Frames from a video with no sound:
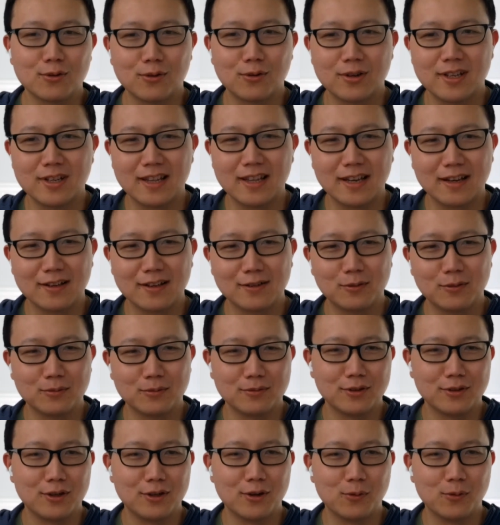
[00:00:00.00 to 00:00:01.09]
like,
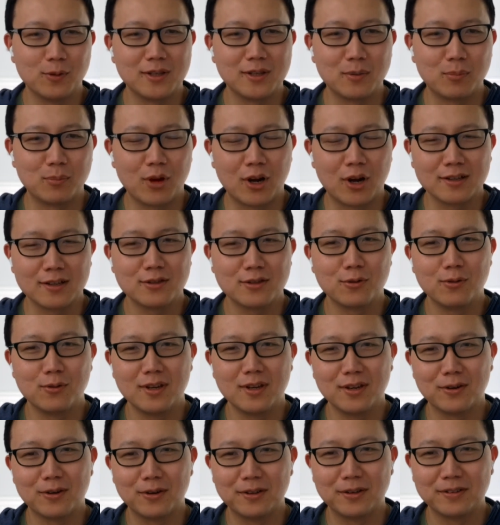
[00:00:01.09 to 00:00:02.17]
you know, what the product is doing
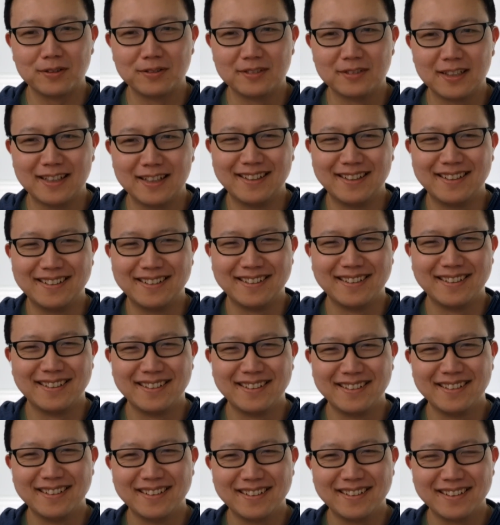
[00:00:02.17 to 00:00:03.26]
or,
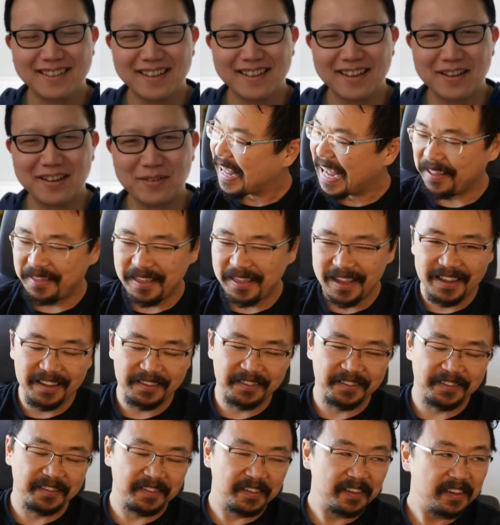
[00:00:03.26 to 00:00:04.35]
yeah. I think
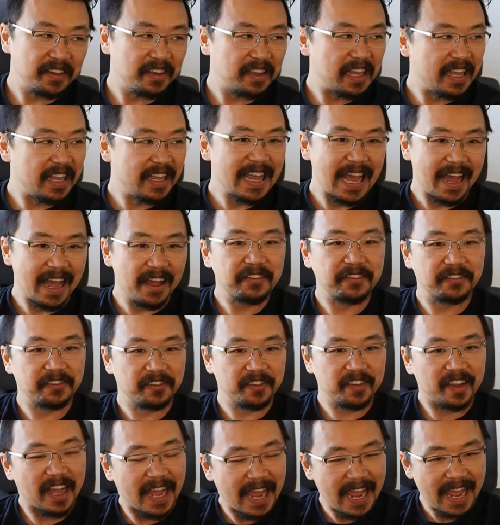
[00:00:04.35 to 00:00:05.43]
it's
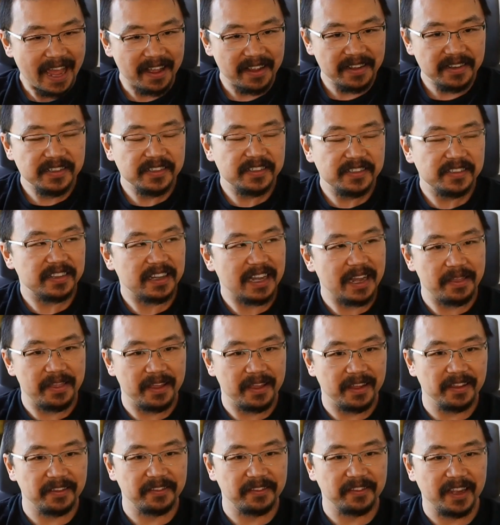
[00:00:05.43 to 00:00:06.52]
yes. And I
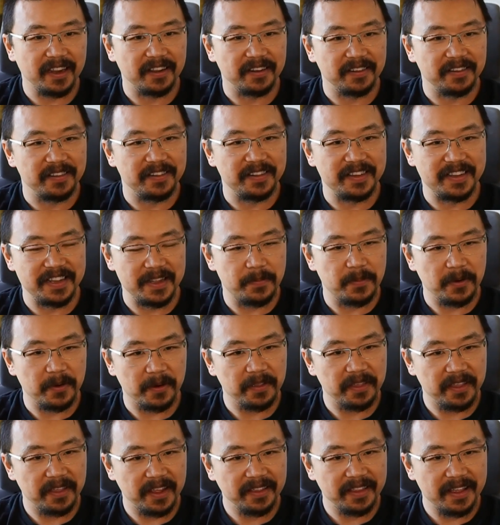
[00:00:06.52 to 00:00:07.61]
think it's like a deeper
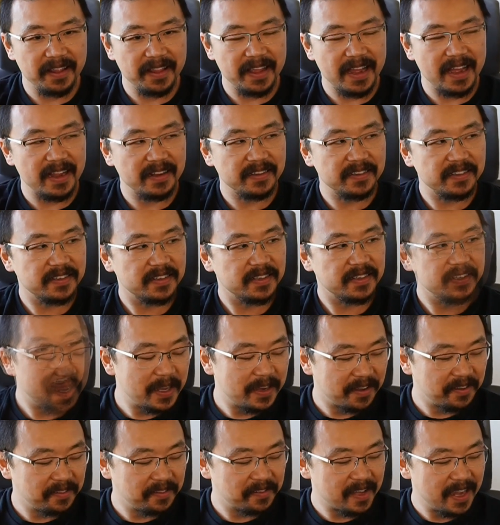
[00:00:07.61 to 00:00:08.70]
thing than that,
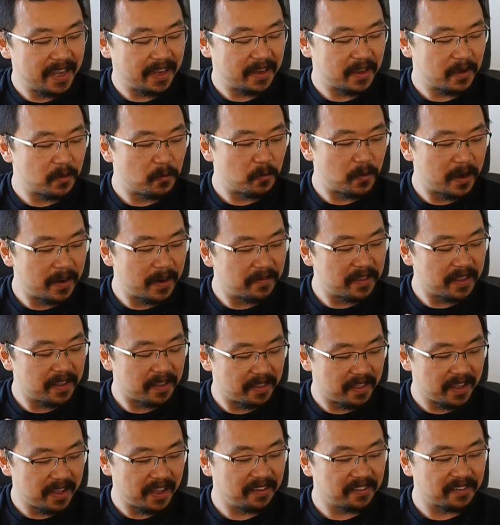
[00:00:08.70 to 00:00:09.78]
because like one of the
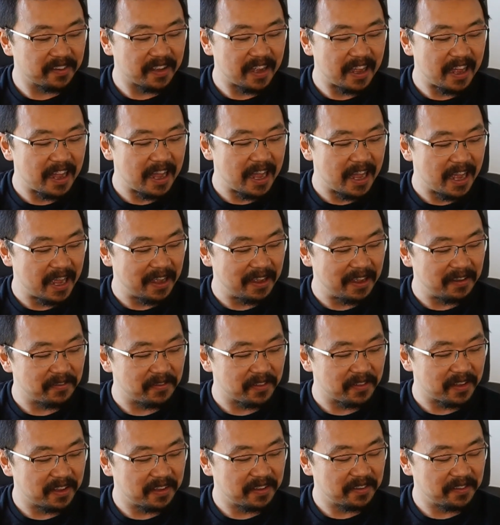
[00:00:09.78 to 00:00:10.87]
things I've
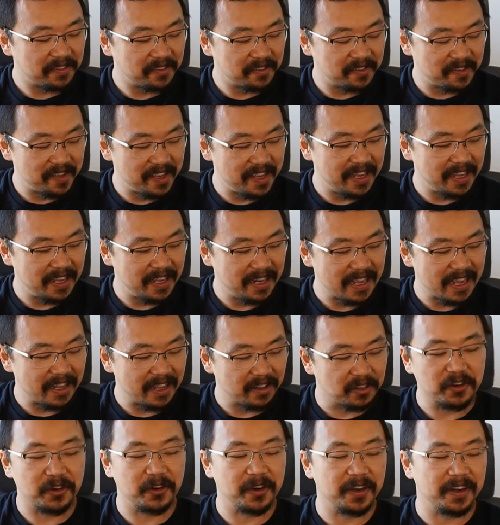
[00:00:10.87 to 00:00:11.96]
seen
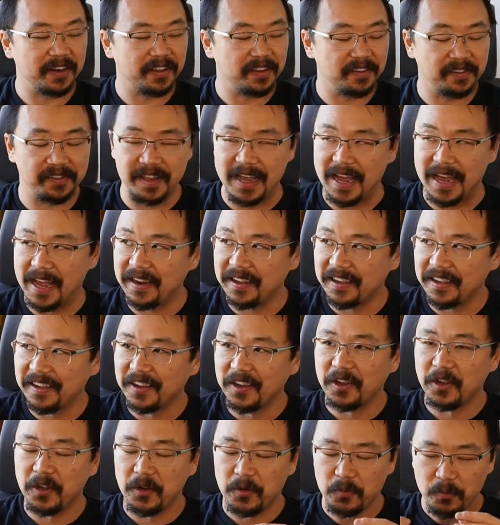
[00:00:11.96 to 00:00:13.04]
and learned is that
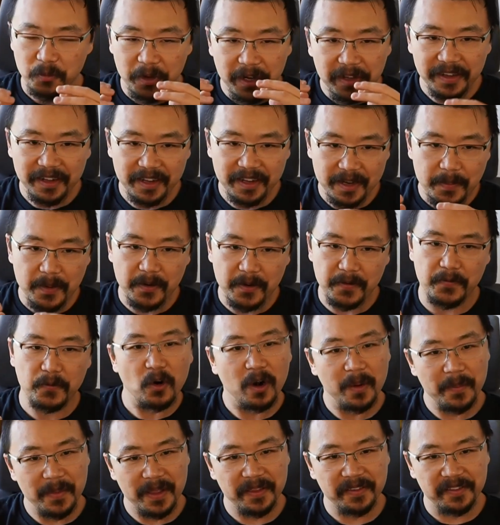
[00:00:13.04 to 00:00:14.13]
really the
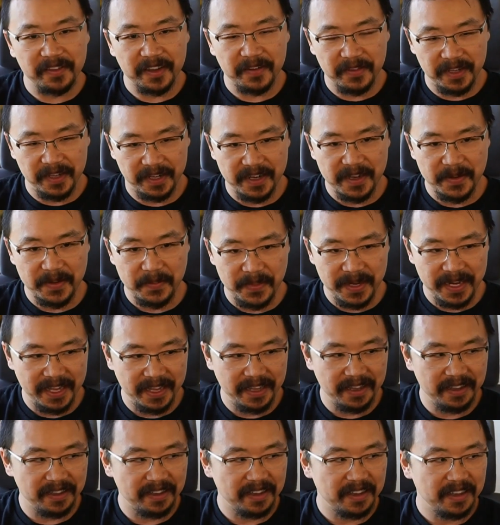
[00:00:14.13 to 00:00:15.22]
performance of the
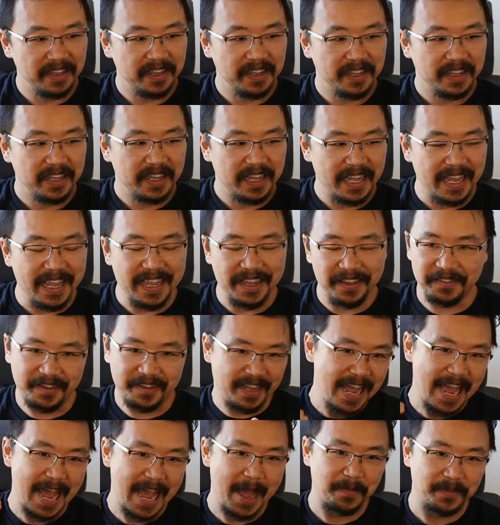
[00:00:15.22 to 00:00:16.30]
company is
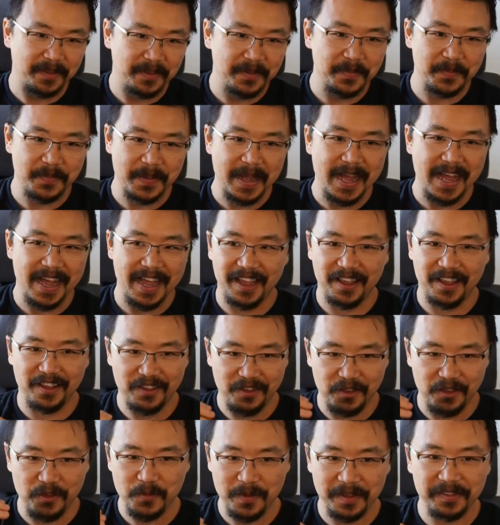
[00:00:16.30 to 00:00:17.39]
capped by
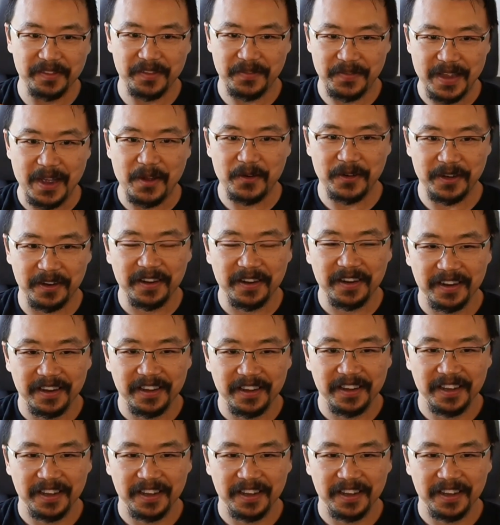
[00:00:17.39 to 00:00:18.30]
you as a founder.